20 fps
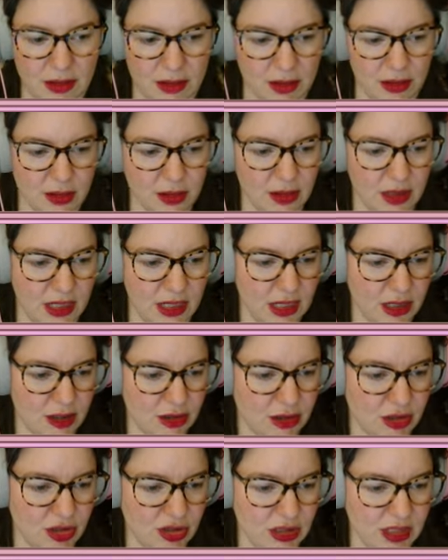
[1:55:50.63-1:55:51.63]
Only
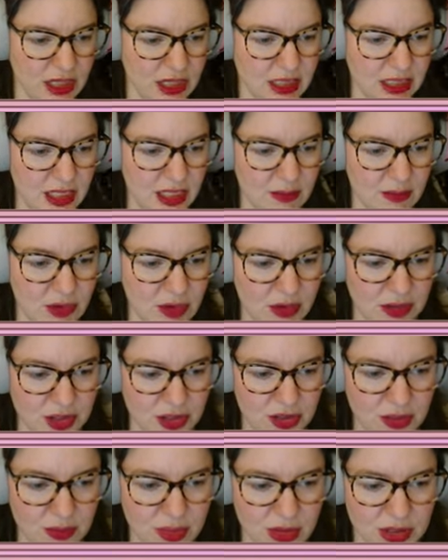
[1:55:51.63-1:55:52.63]
118 more
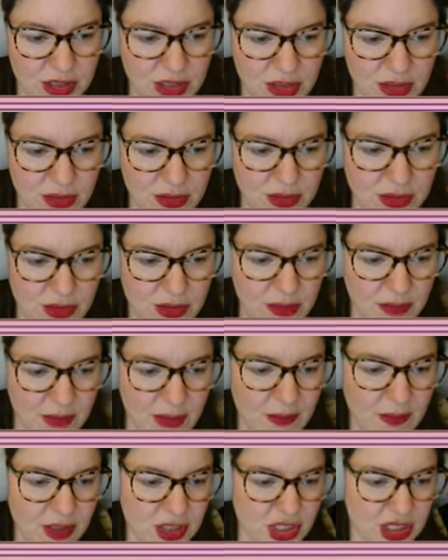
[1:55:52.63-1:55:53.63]
subs to
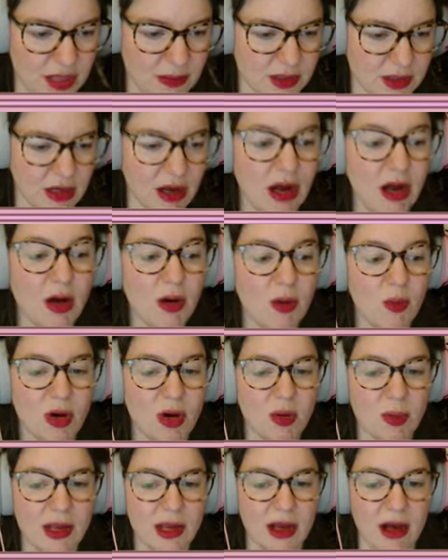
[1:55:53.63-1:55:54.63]
memberships. Oh,
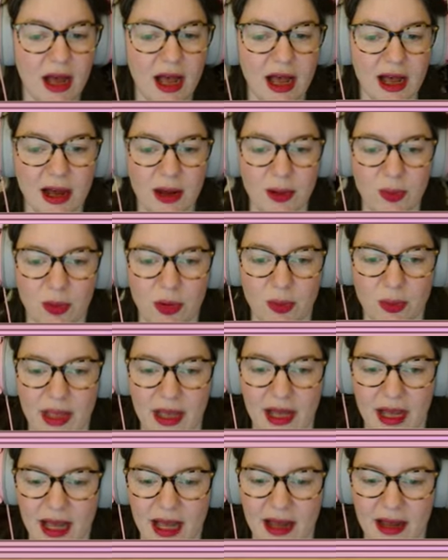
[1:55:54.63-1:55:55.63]
what we at? What we
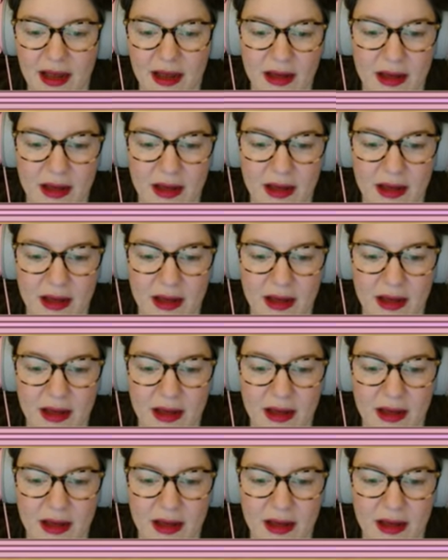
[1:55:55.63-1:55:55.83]
at?